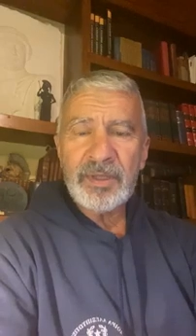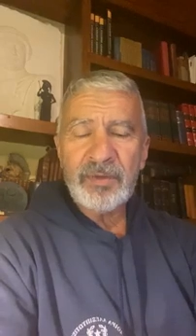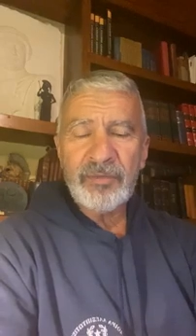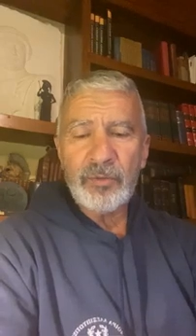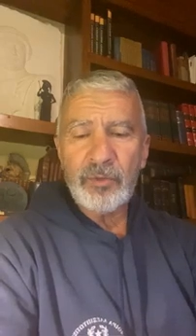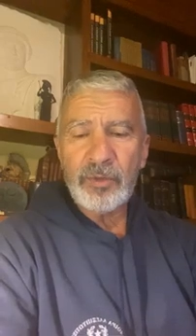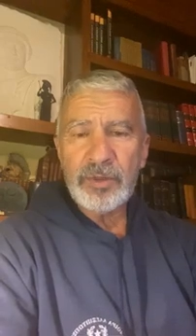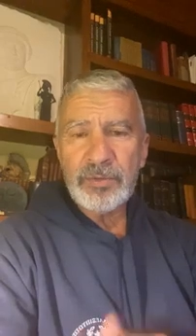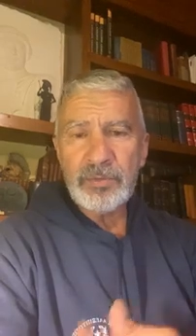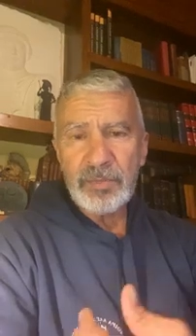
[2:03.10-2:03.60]
of
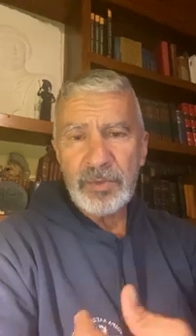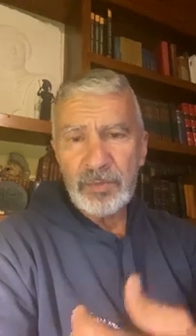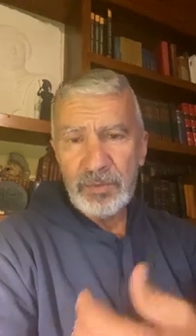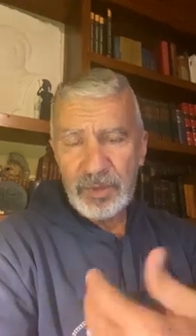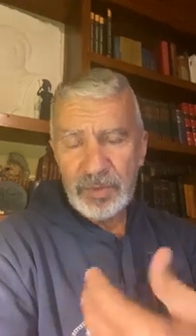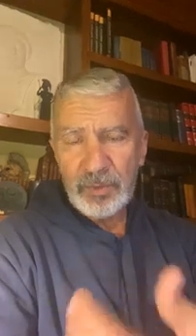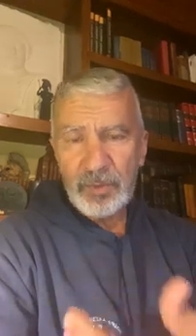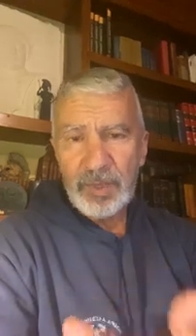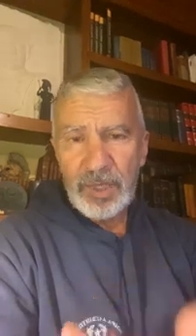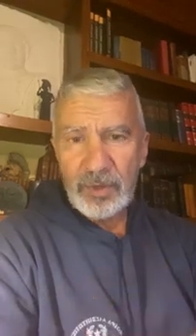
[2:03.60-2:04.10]
course
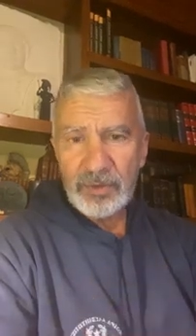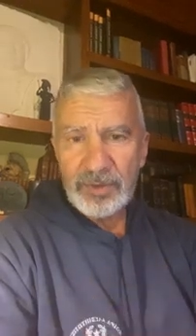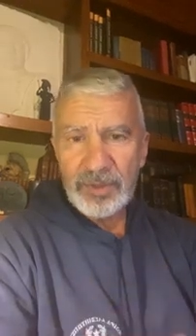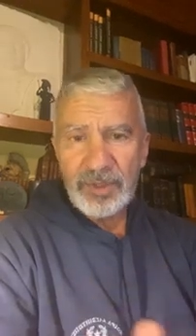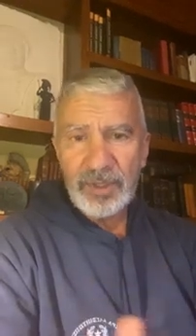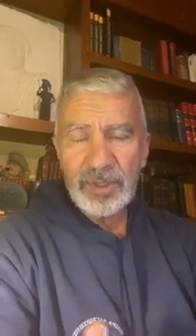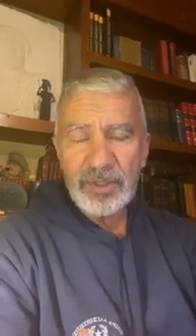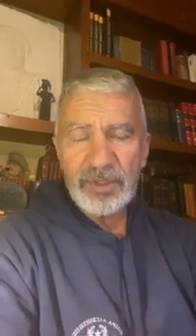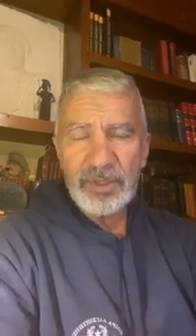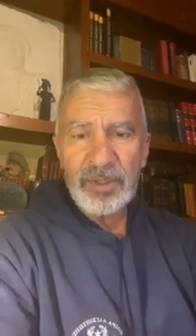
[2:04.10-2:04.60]
mispronounced
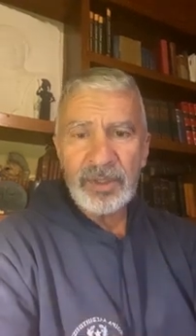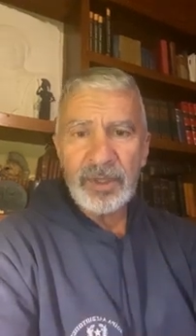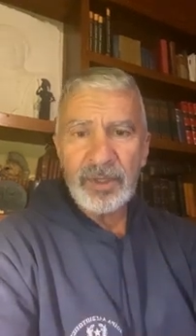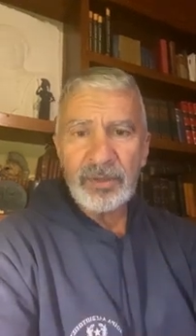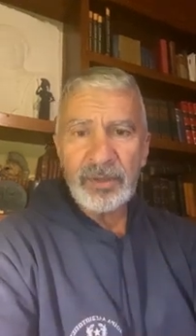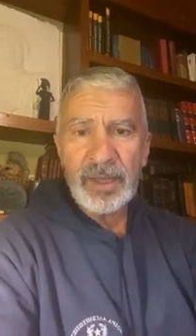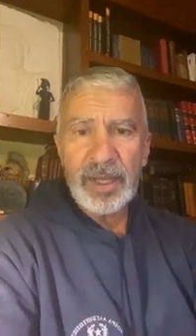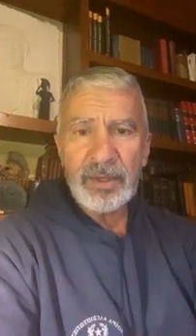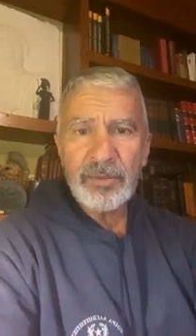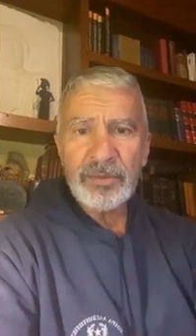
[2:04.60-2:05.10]
in English and in
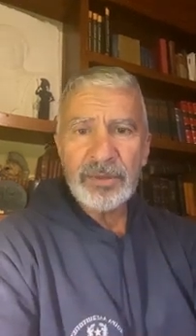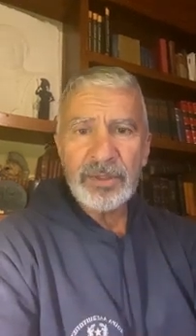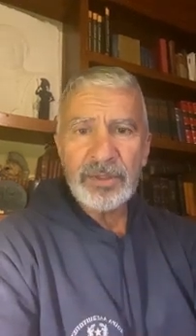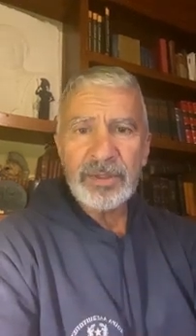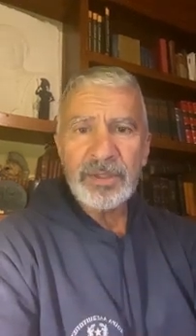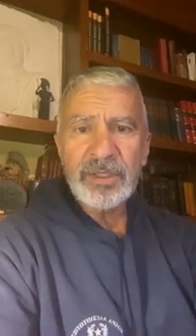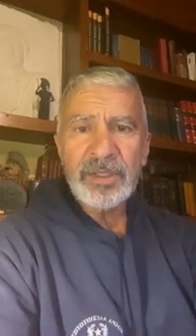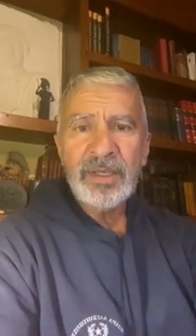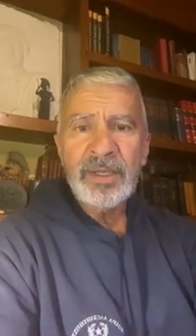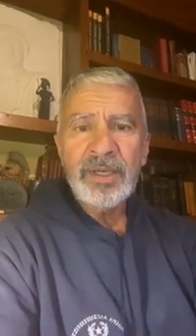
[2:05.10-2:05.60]
other
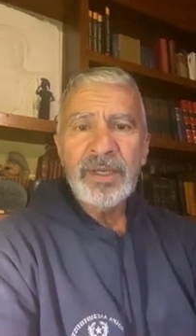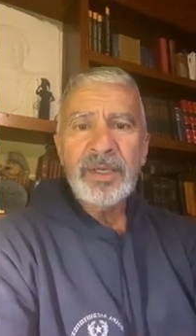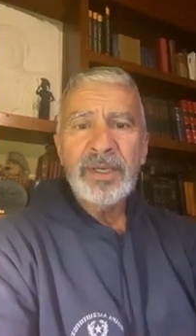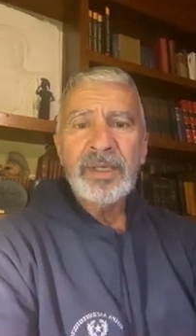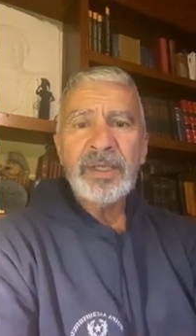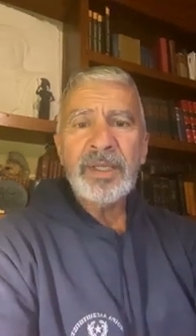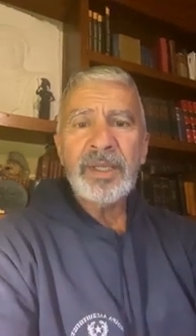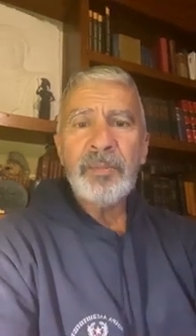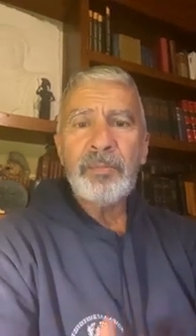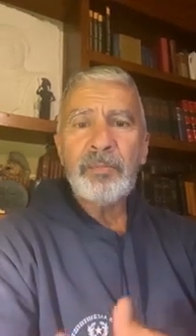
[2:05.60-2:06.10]
languages.
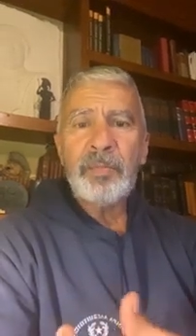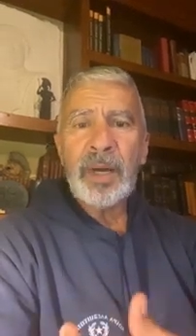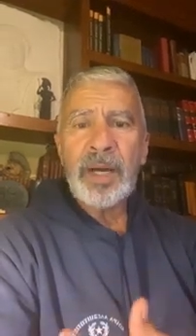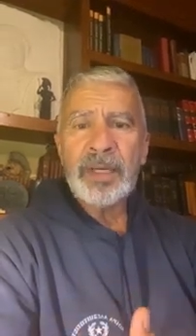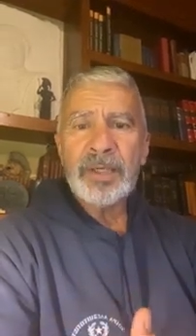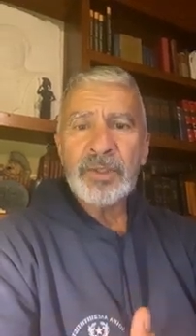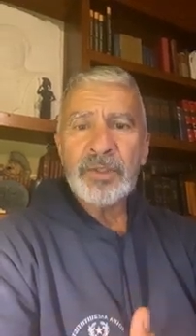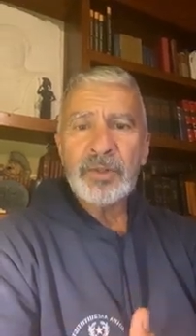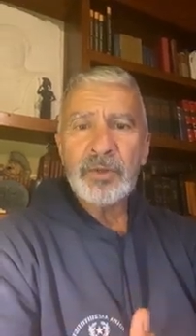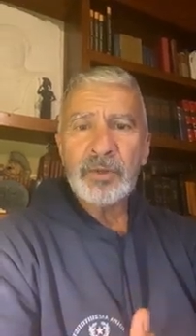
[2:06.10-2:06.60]

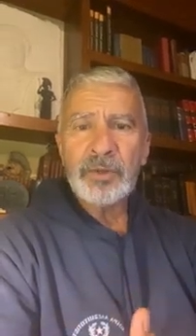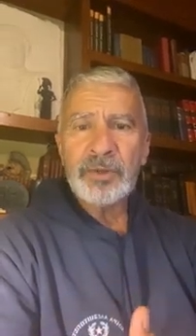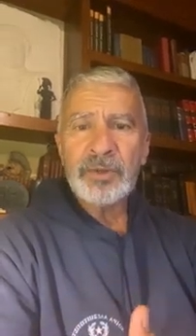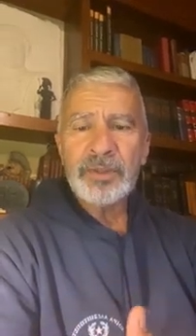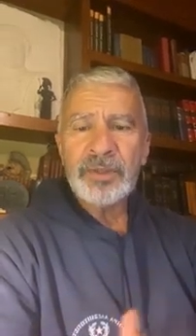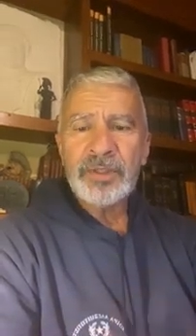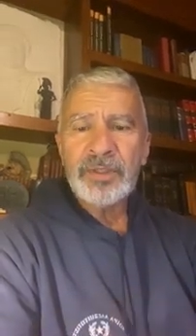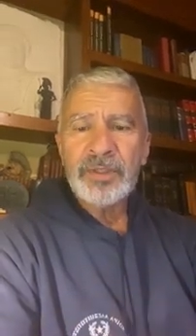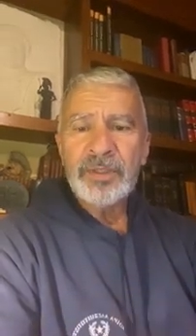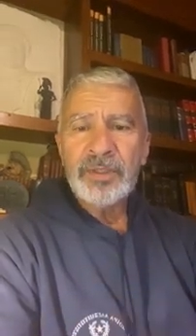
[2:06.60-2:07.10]

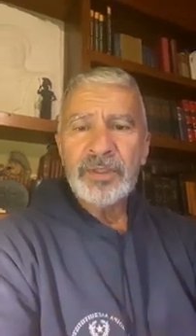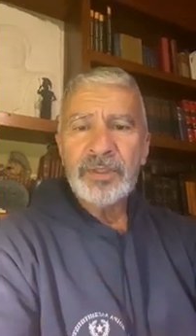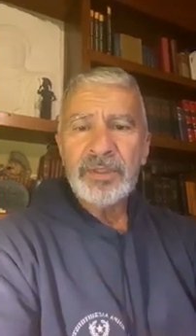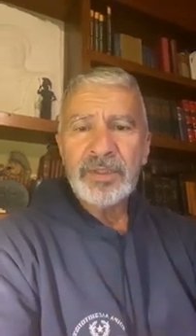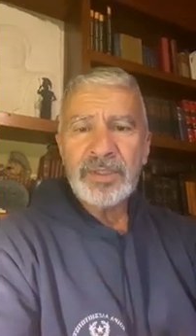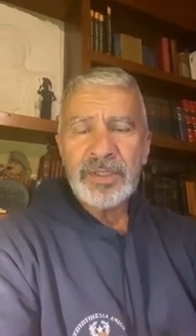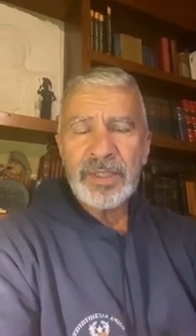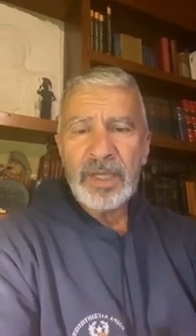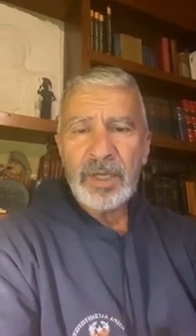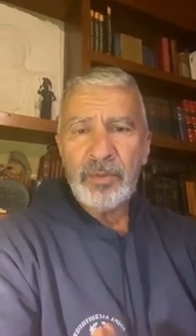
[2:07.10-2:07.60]
Kiparisos
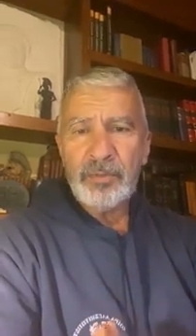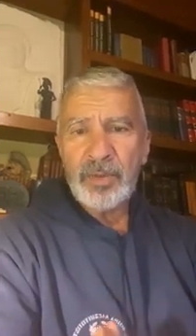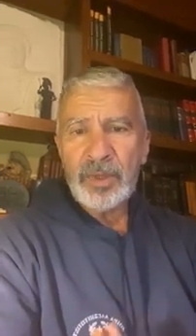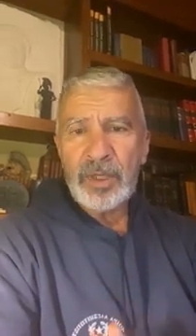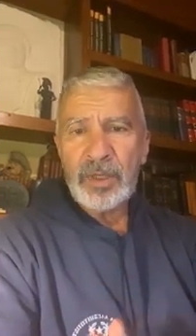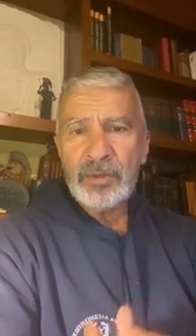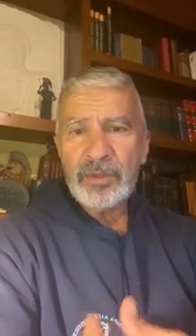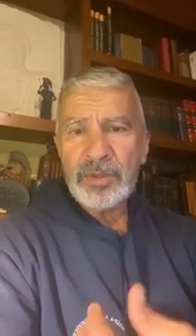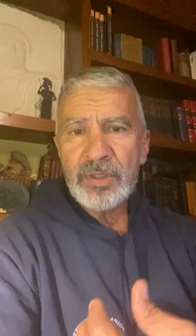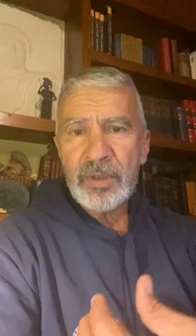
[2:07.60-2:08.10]
is now
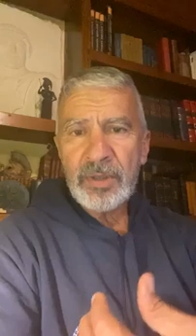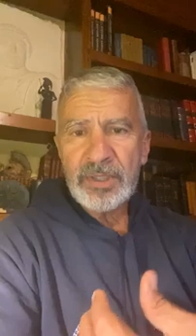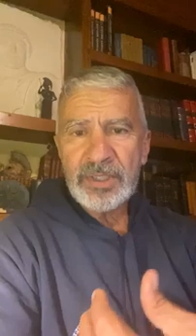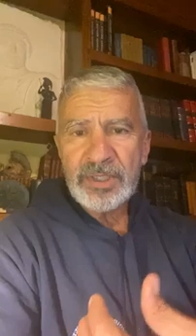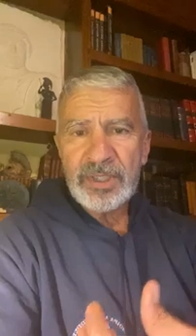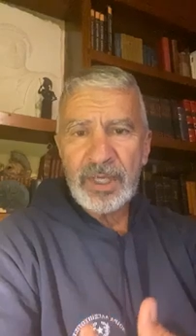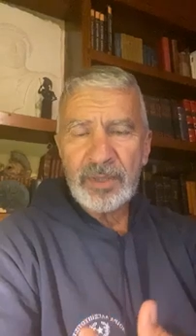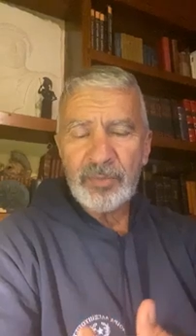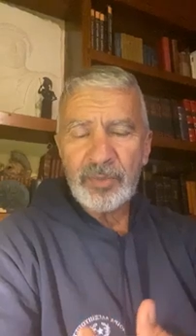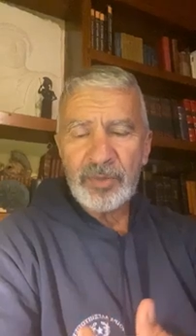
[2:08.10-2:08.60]
pronounced
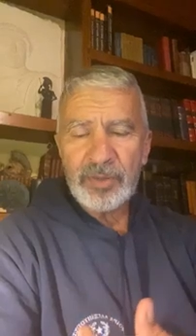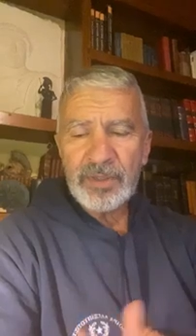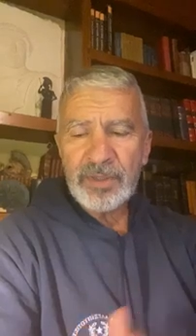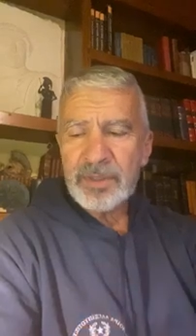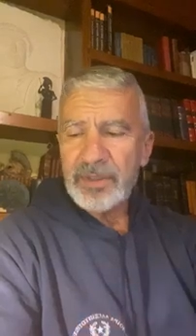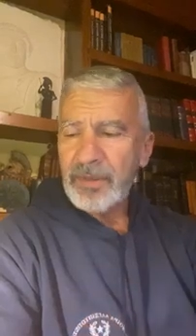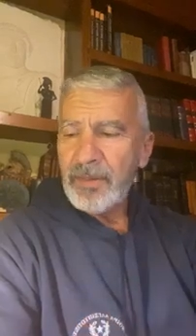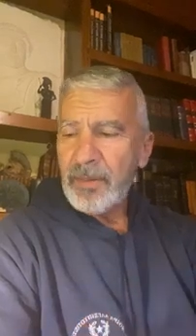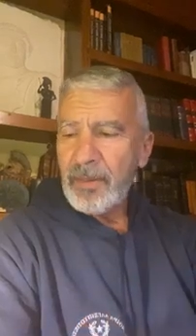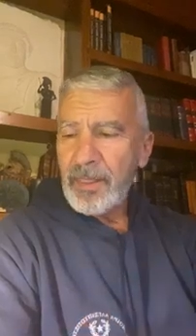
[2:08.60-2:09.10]
cypress.